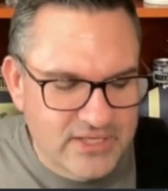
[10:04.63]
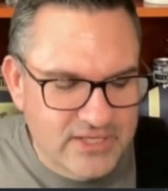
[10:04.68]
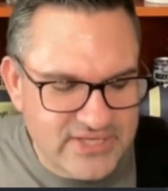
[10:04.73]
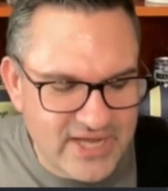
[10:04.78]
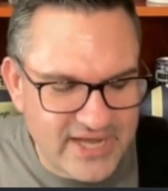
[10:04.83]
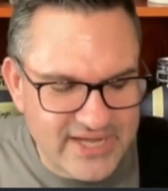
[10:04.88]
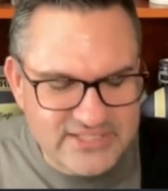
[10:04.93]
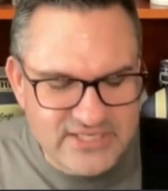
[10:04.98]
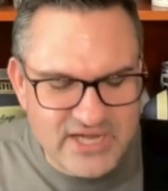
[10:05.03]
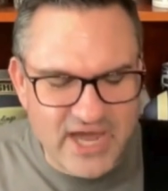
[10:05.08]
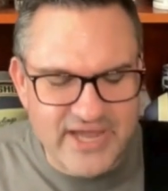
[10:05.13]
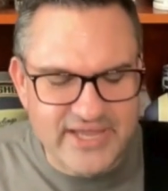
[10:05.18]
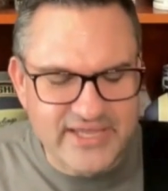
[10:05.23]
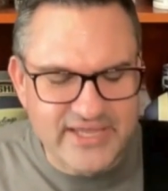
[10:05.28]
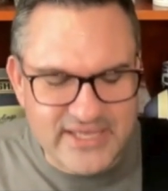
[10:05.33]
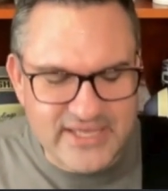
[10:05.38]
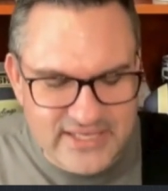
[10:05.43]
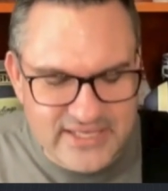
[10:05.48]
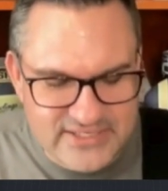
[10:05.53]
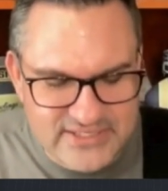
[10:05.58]
Tai
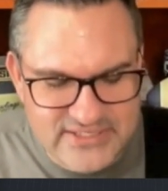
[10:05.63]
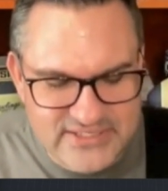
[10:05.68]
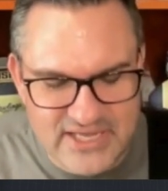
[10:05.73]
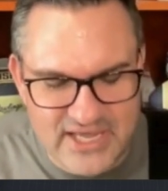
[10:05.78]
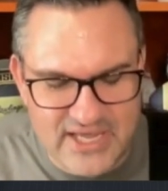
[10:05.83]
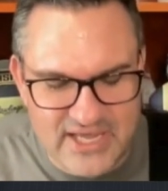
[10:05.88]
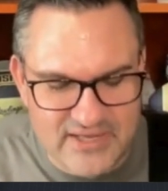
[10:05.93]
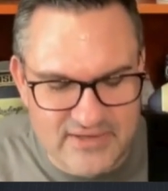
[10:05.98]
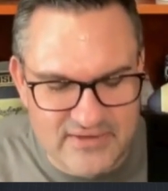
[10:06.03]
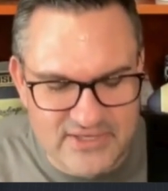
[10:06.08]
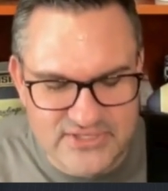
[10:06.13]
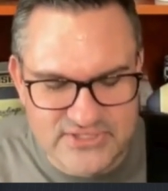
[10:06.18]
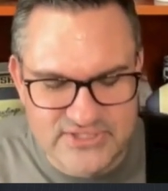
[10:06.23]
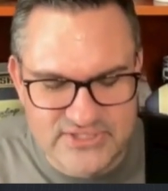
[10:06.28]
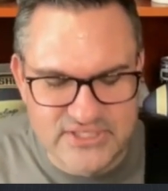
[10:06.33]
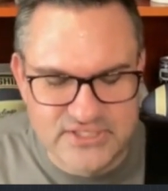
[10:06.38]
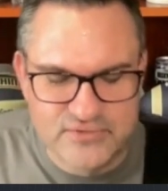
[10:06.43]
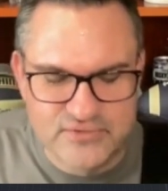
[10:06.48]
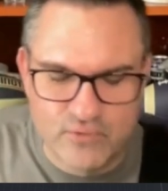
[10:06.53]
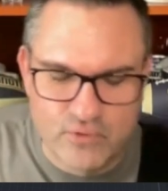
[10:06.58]
is
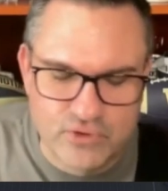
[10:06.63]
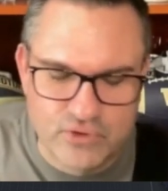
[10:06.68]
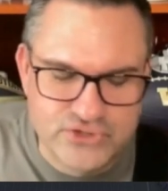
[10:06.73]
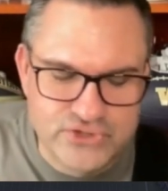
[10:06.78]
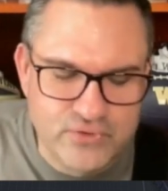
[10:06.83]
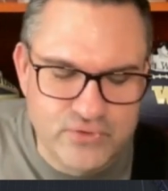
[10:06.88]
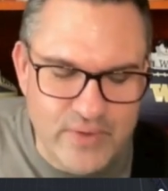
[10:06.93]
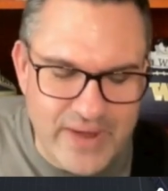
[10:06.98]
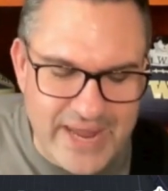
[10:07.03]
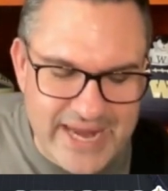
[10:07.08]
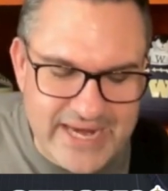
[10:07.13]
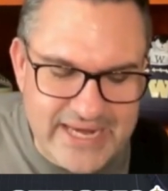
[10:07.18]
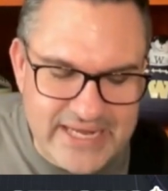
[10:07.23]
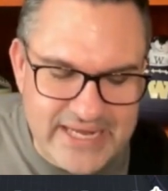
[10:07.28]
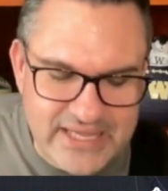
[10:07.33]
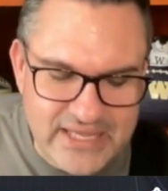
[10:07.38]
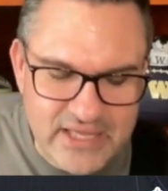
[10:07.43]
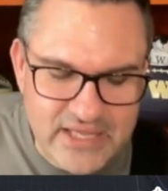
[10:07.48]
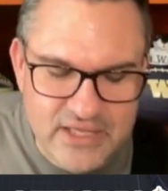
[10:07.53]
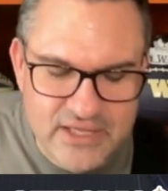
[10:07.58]
6'4",
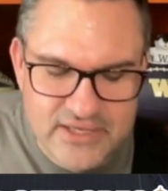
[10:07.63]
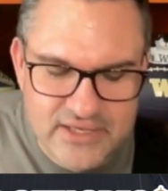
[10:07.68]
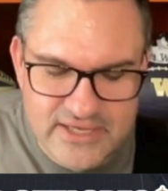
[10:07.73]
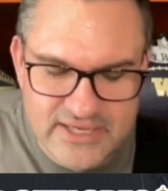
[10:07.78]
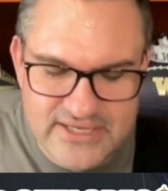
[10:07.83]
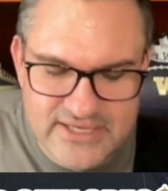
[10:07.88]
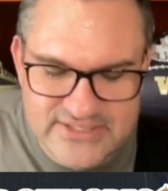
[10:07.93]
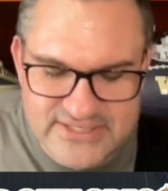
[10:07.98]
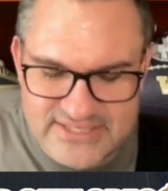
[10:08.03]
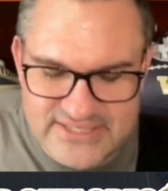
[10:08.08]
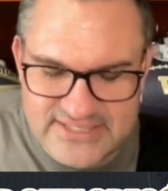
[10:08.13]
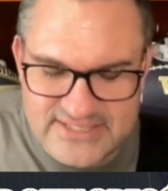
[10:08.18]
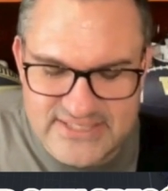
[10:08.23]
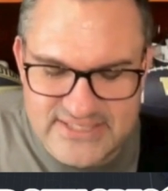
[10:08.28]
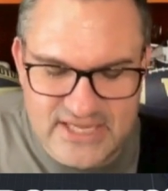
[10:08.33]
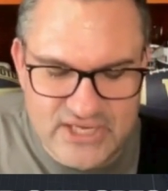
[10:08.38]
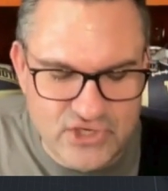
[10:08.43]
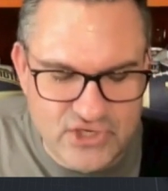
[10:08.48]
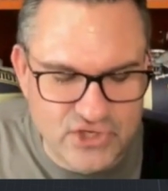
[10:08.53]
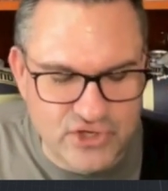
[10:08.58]
280. He is a
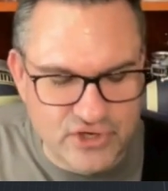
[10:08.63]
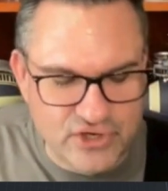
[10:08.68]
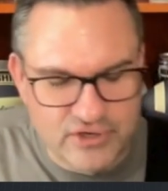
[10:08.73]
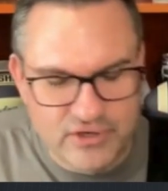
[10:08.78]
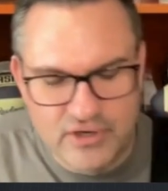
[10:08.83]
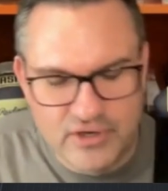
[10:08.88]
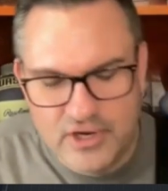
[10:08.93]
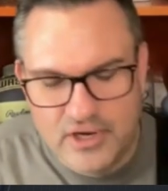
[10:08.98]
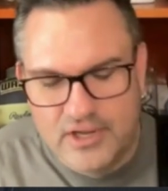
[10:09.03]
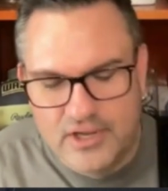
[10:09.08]
senior.